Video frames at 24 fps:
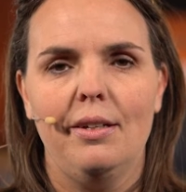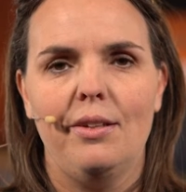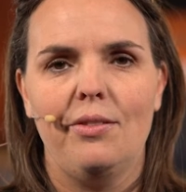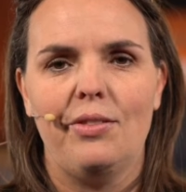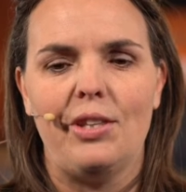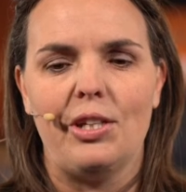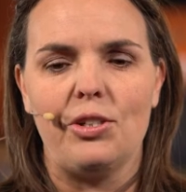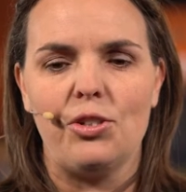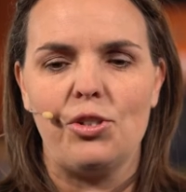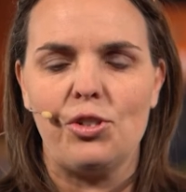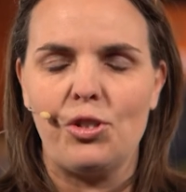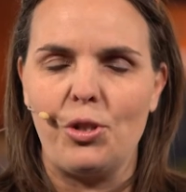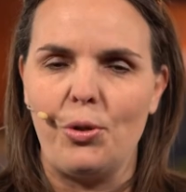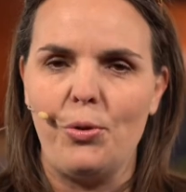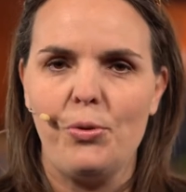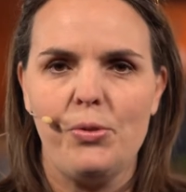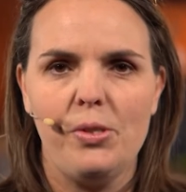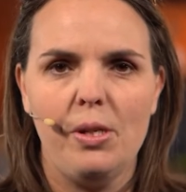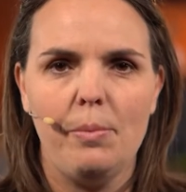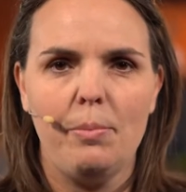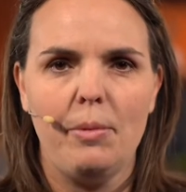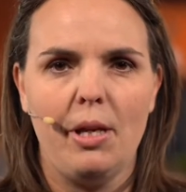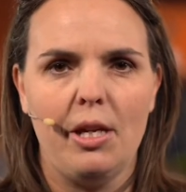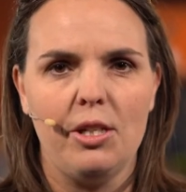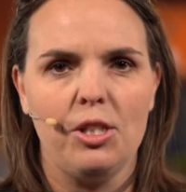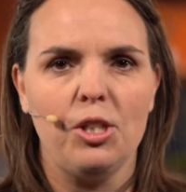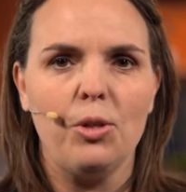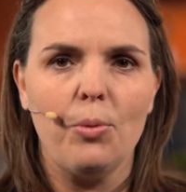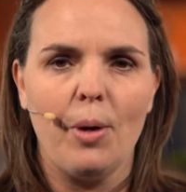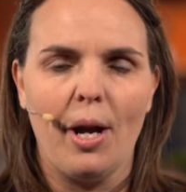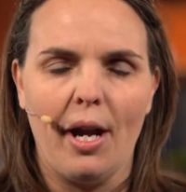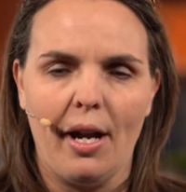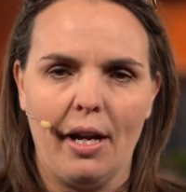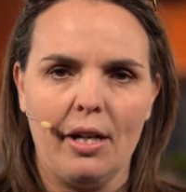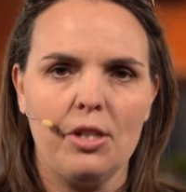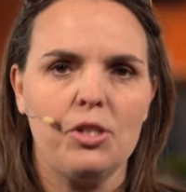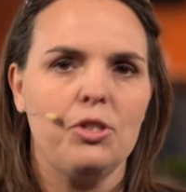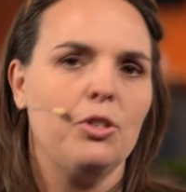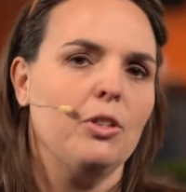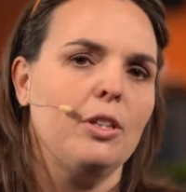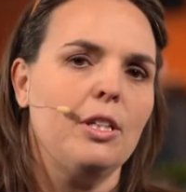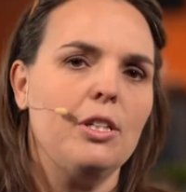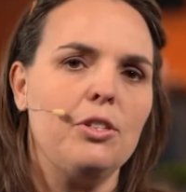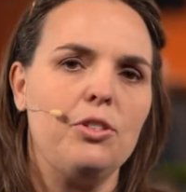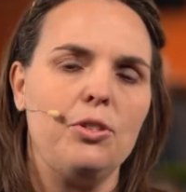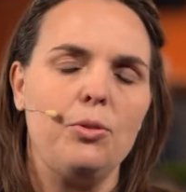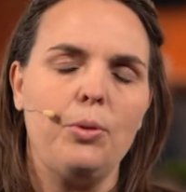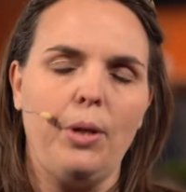that shows them that you
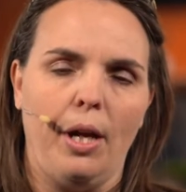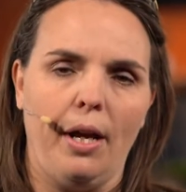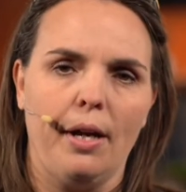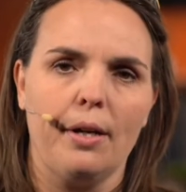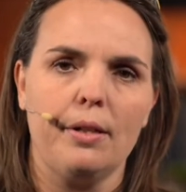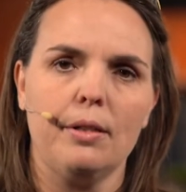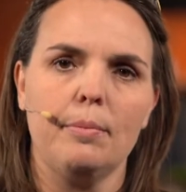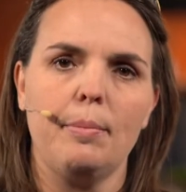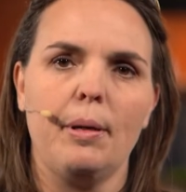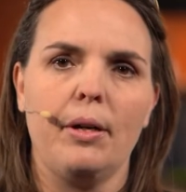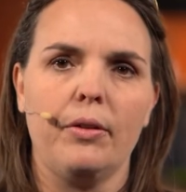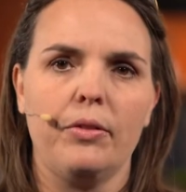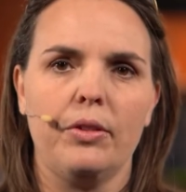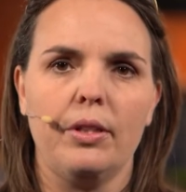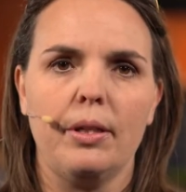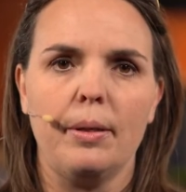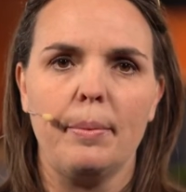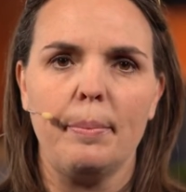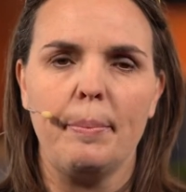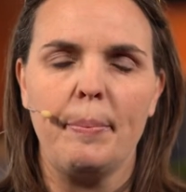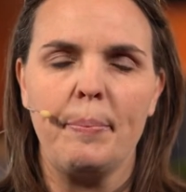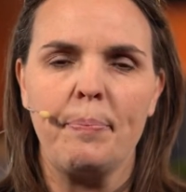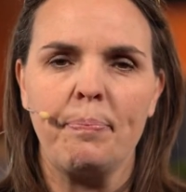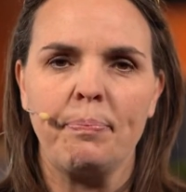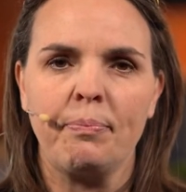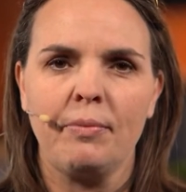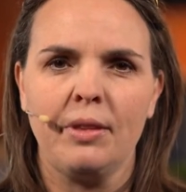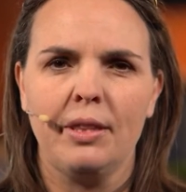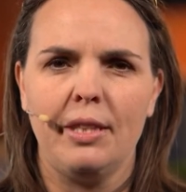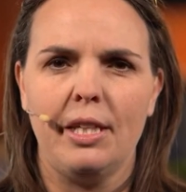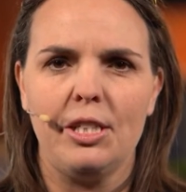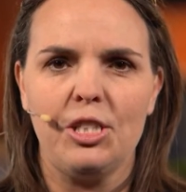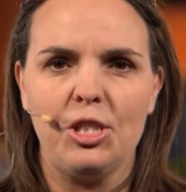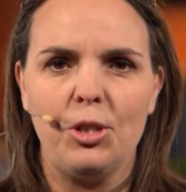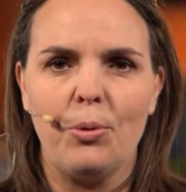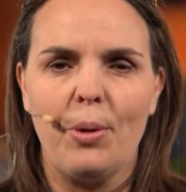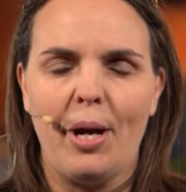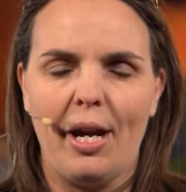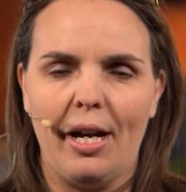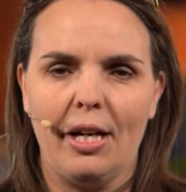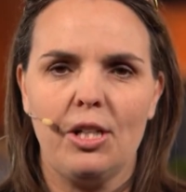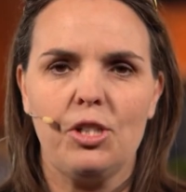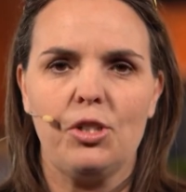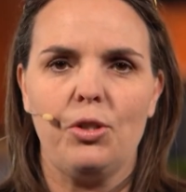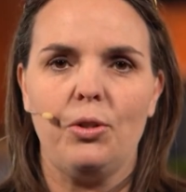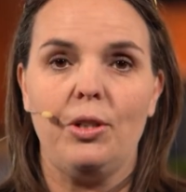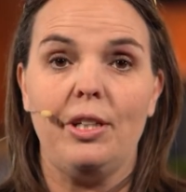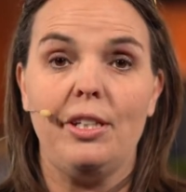actually do care about them, that you
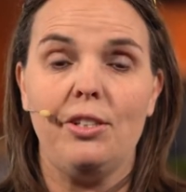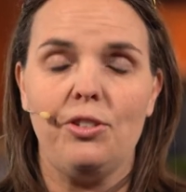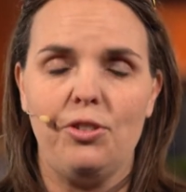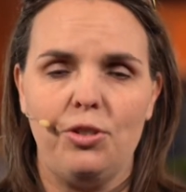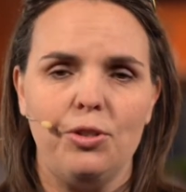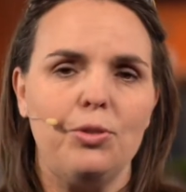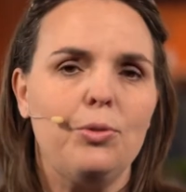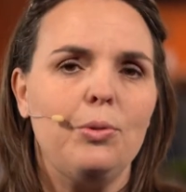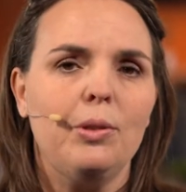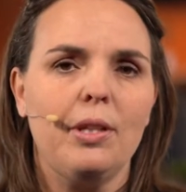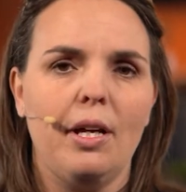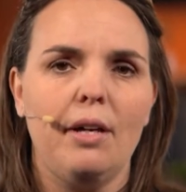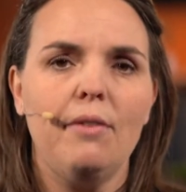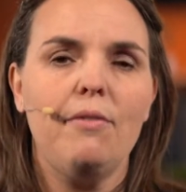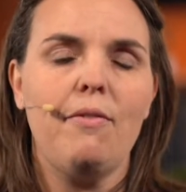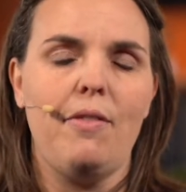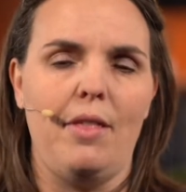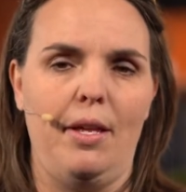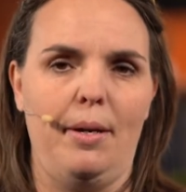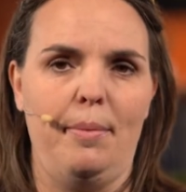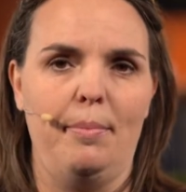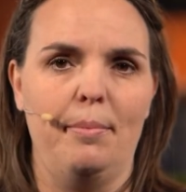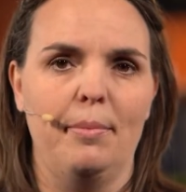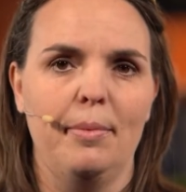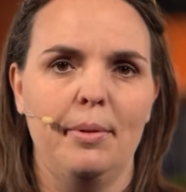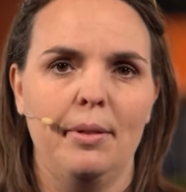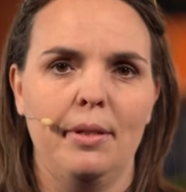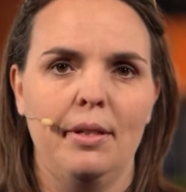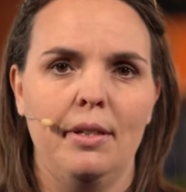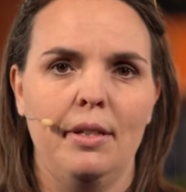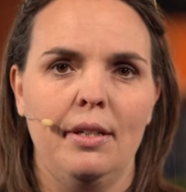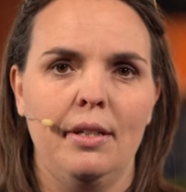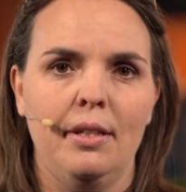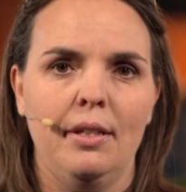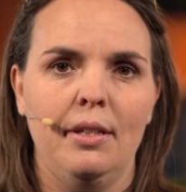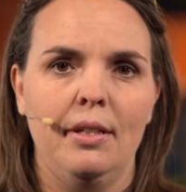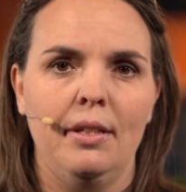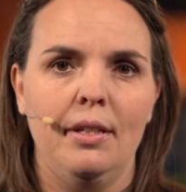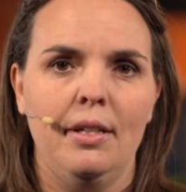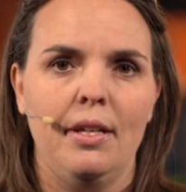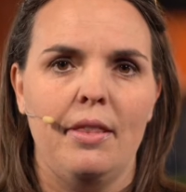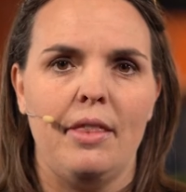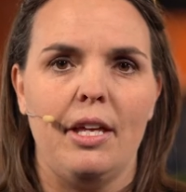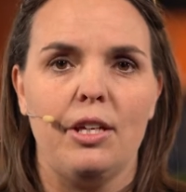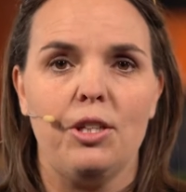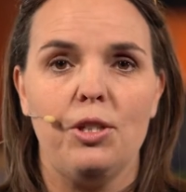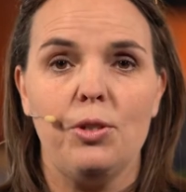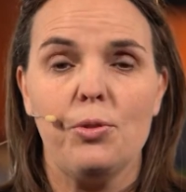actually do love them,
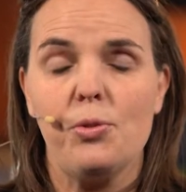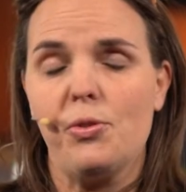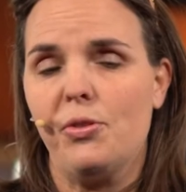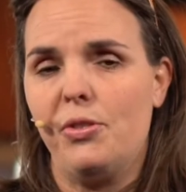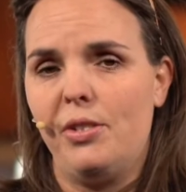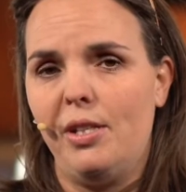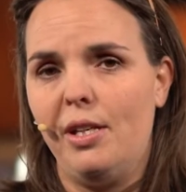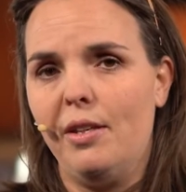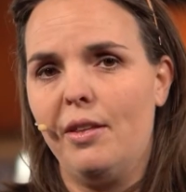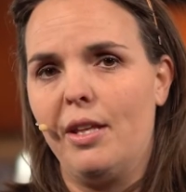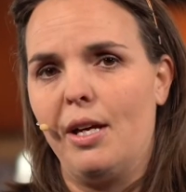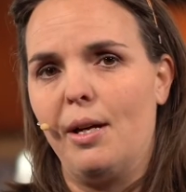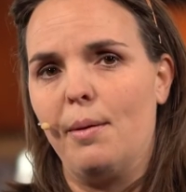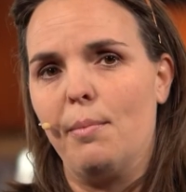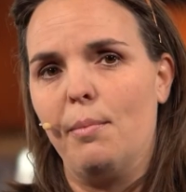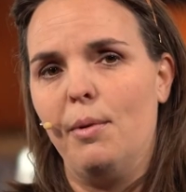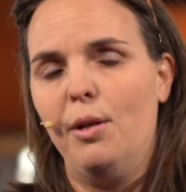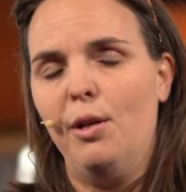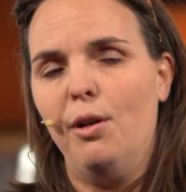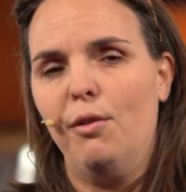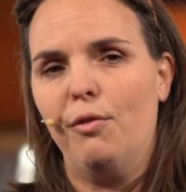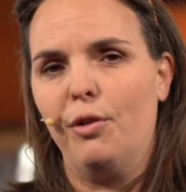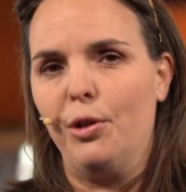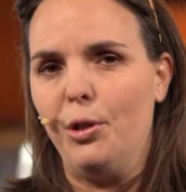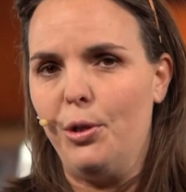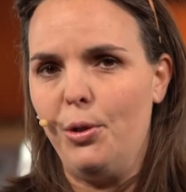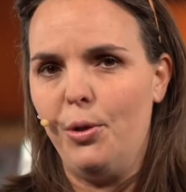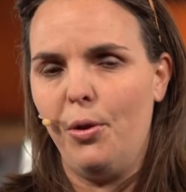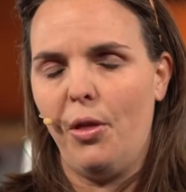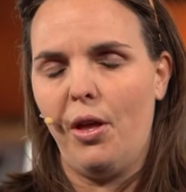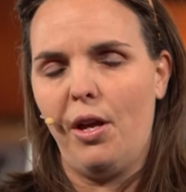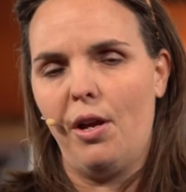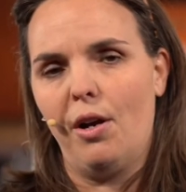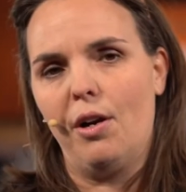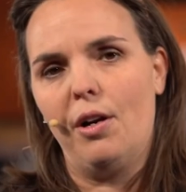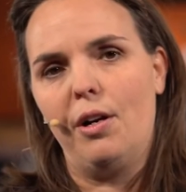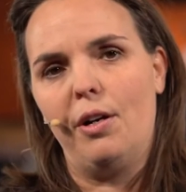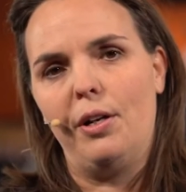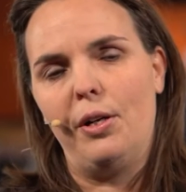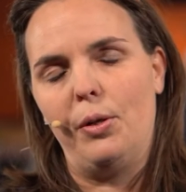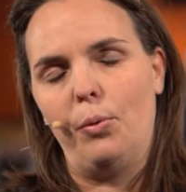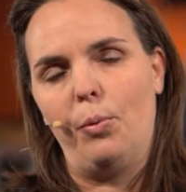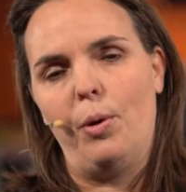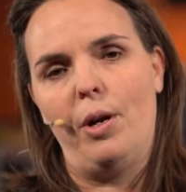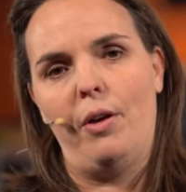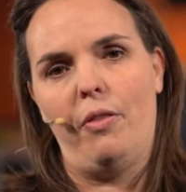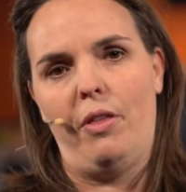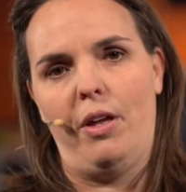that you see them for who they are and
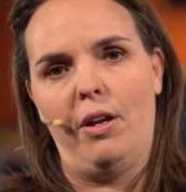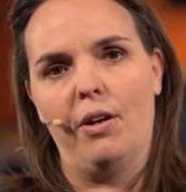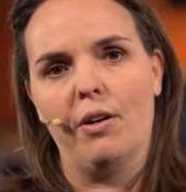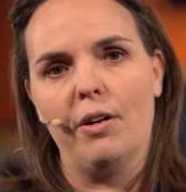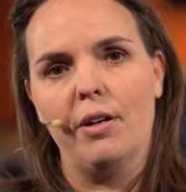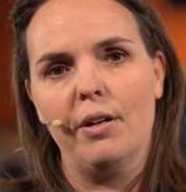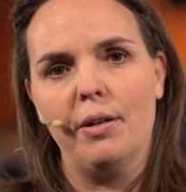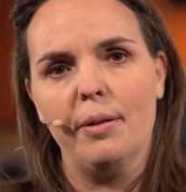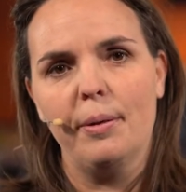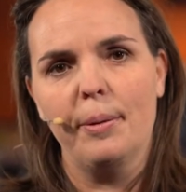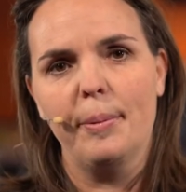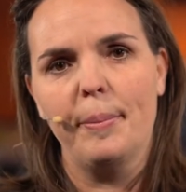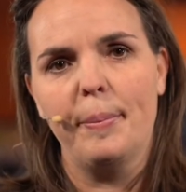where they are.